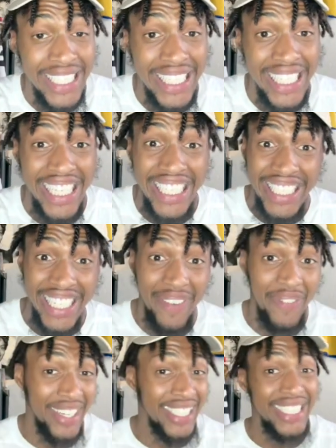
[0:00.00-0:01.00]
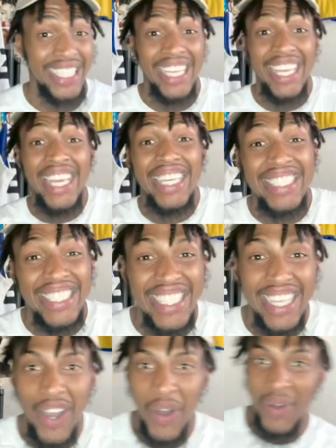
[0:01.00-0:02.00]
He's different.
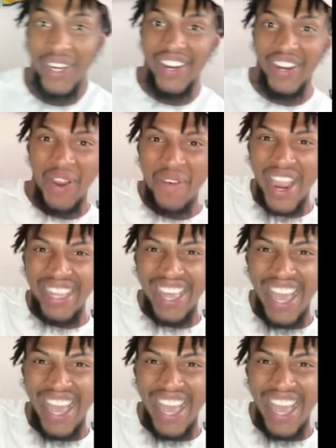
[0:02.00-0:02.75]
Oh, there you go right